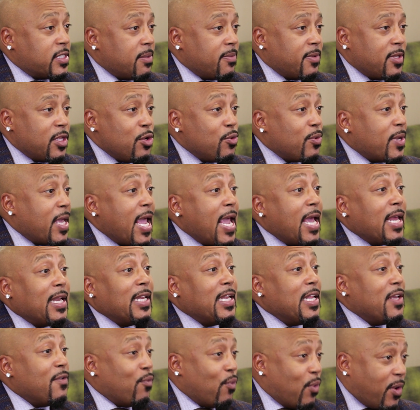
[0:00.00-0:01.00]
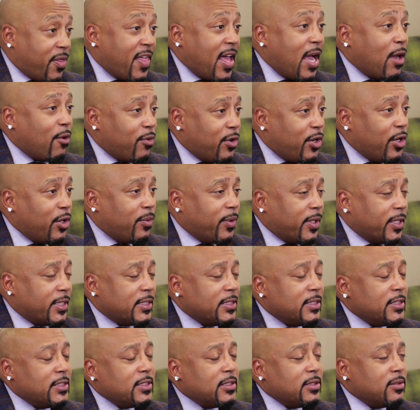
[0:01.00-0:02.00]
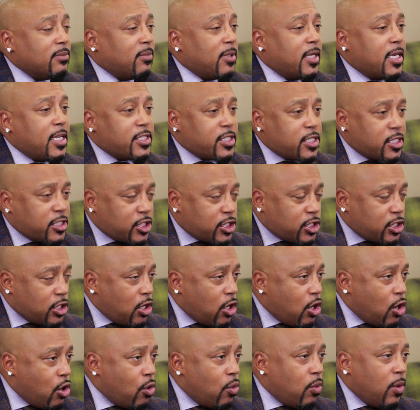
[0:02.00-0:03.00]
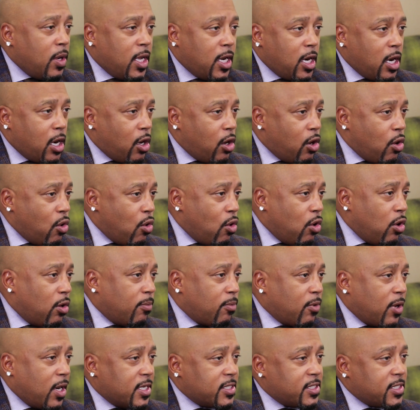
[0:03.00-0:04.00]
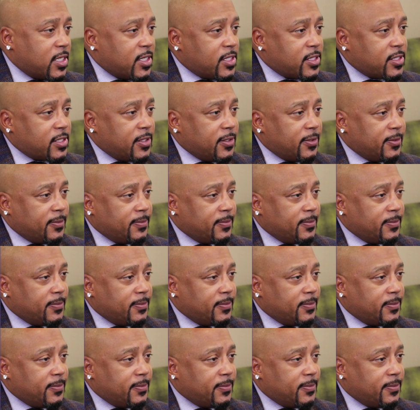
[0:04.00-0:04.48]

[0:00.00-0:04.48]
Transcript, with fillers: it's something you can't live without doing. But it's a slow and long process.